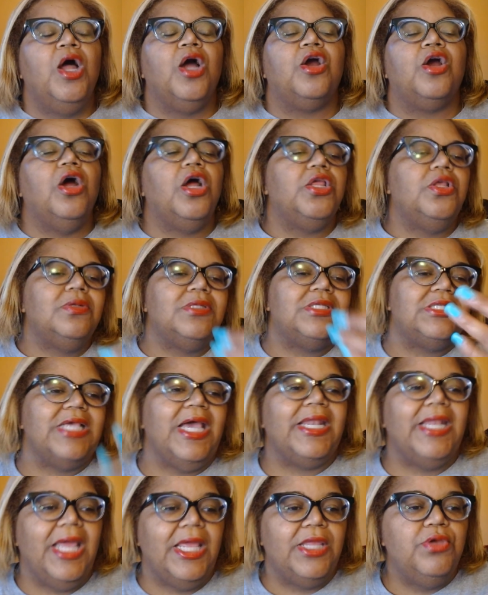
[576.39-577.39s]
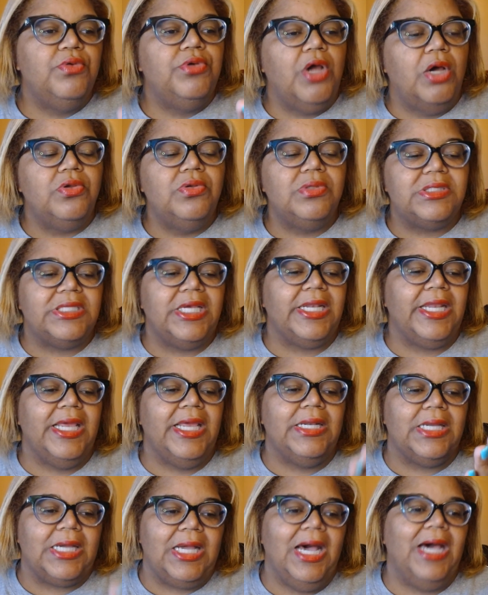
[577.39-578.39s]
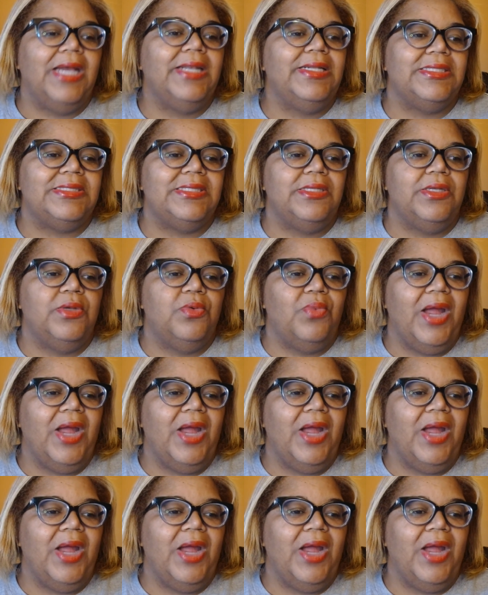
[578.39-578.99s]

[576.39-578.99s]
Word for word: Girl, you said it and you know you said it in a condescending